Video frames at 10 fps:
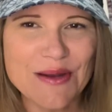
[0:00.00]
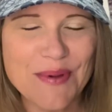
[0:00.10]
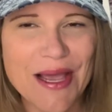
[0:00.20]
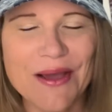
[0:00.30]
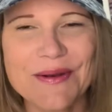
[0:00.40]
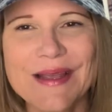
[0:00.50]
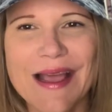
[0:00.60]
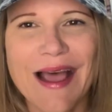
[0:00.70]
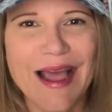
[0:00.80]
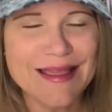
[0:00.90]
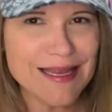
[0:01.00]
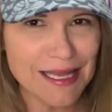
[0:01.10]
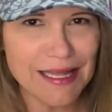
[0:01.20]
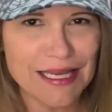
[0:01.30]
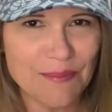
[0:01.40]
about I think
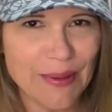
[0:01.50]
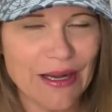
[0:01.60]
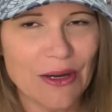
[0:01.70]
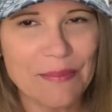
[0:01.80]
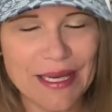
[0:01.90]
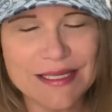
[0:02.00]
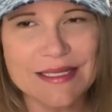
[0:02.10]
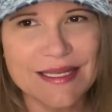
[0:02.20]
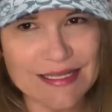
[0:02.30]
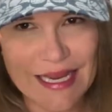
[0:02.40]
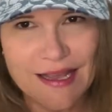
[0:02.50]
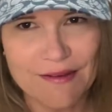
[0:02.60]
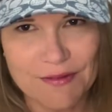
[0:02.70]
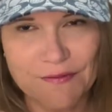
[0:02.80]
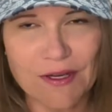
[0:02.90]
I like it better because it doesn't
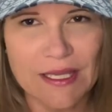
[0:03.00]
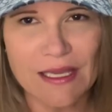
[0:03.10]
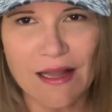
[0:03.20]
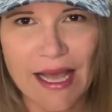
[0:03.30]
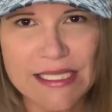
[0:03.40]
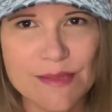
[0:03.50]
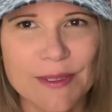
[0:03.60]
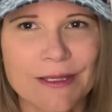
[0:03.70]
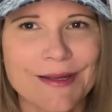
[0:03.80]
have the funky clasp.